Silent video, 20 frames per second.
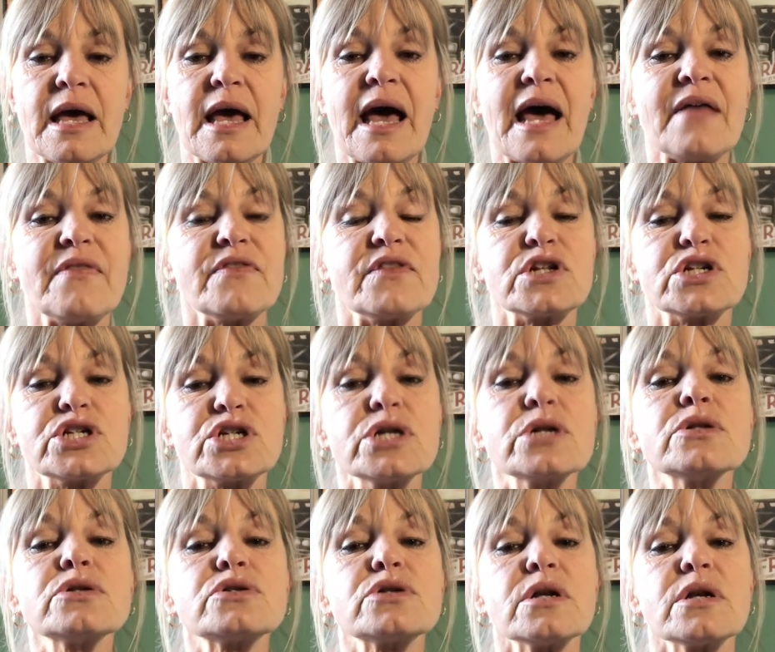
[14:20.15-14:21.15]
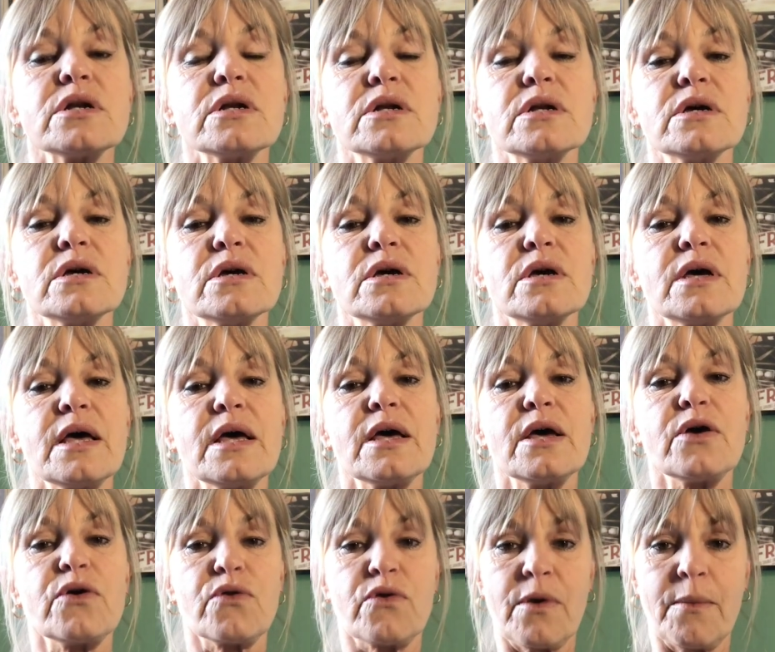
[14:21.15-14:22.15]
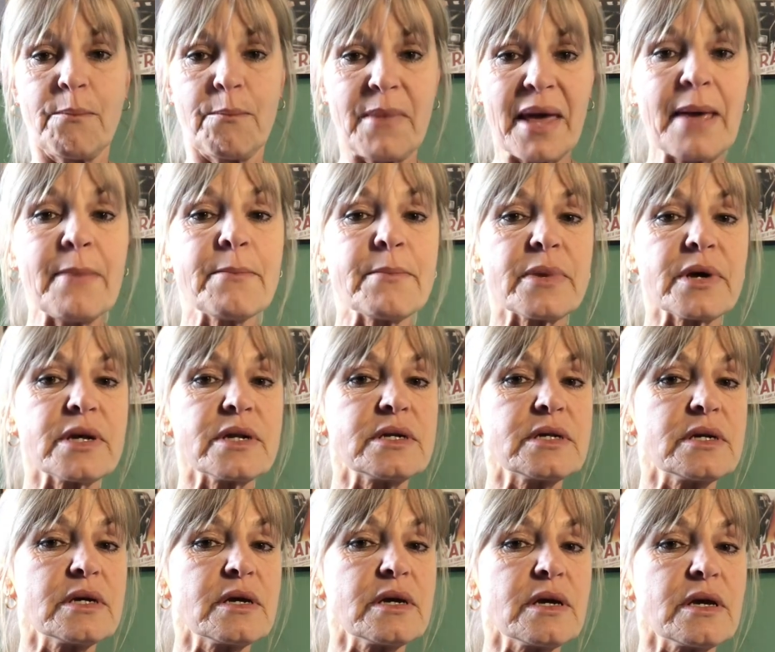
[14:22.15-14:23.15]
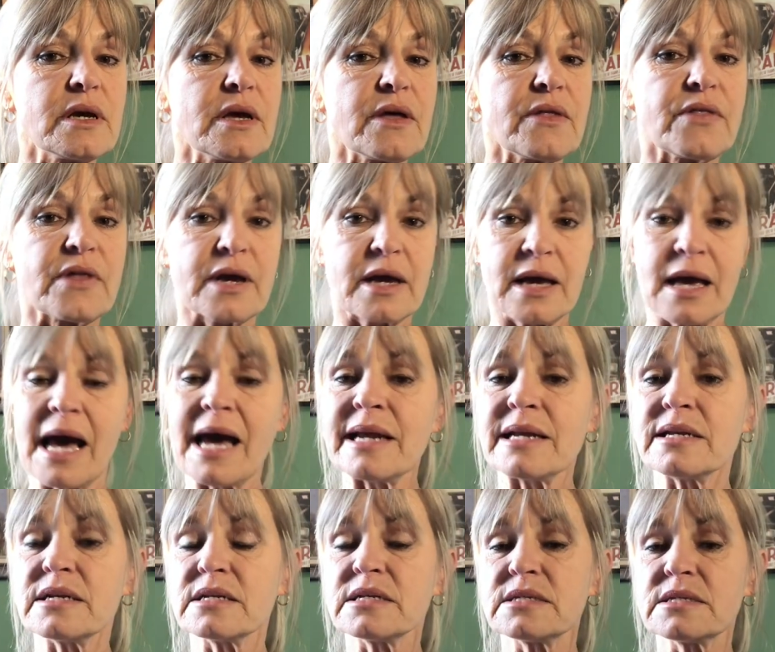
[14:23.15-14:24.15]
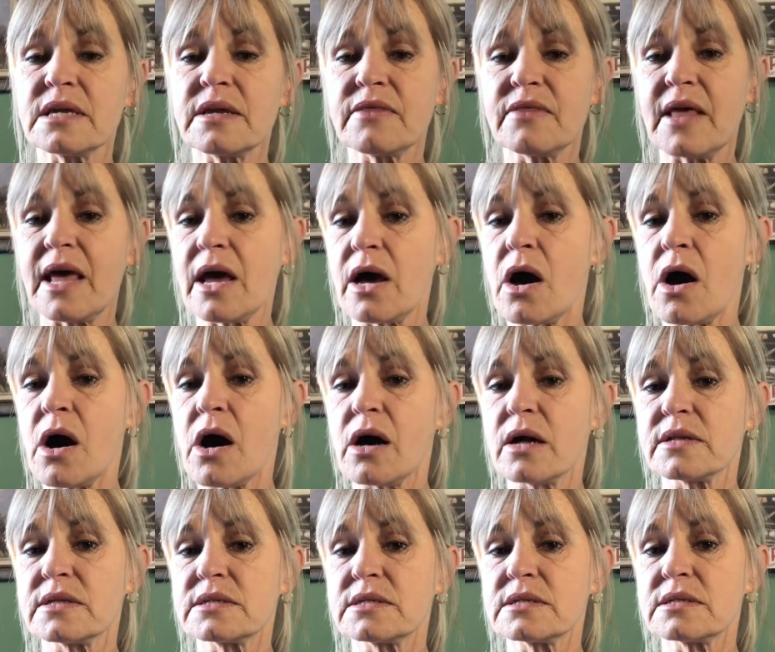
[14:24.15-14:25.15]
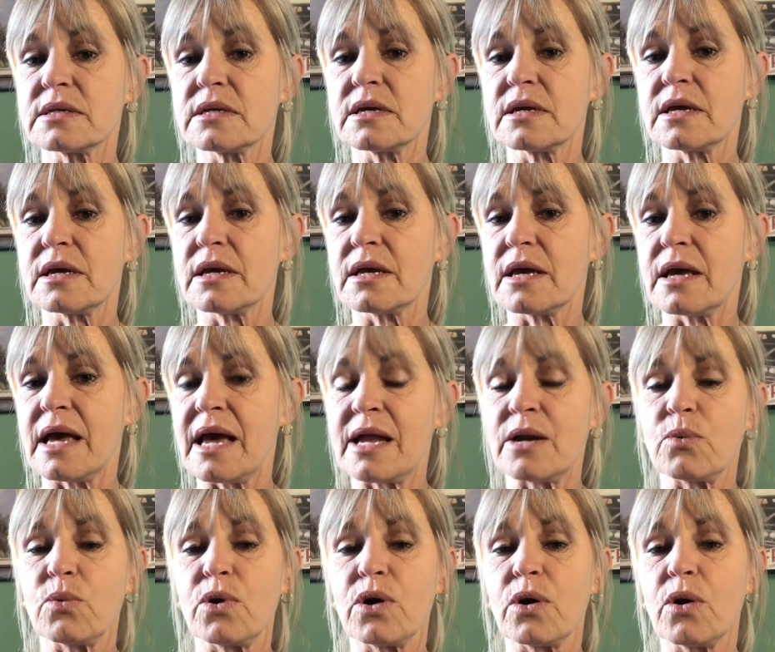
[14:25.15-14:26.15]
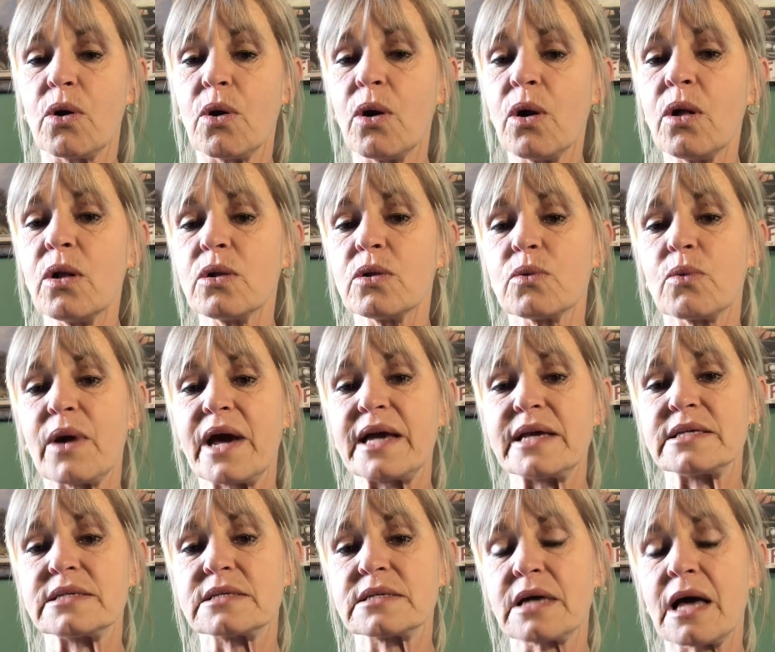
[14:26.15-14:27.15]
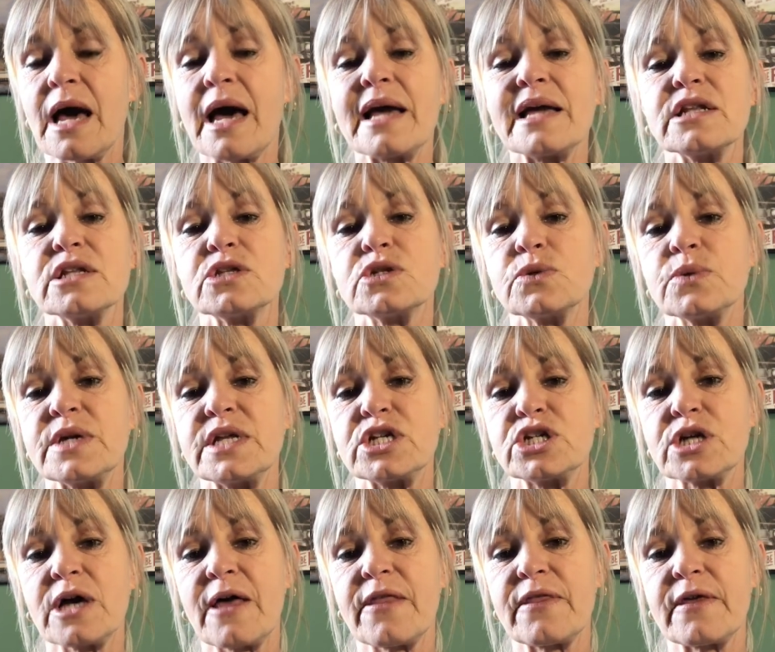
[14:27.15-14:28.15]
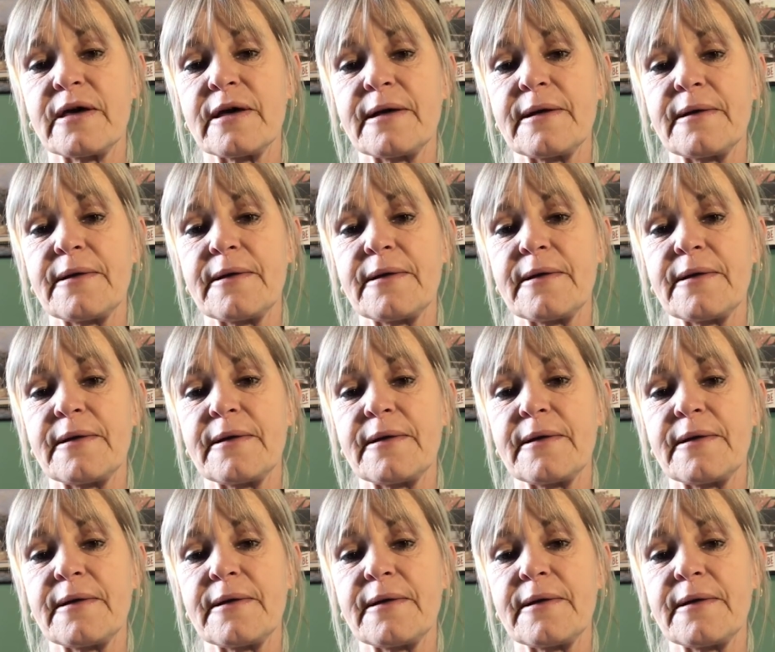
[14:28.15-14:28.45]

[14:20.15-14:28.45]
And the children remembered the kindness in their hearts and were always kind to each other.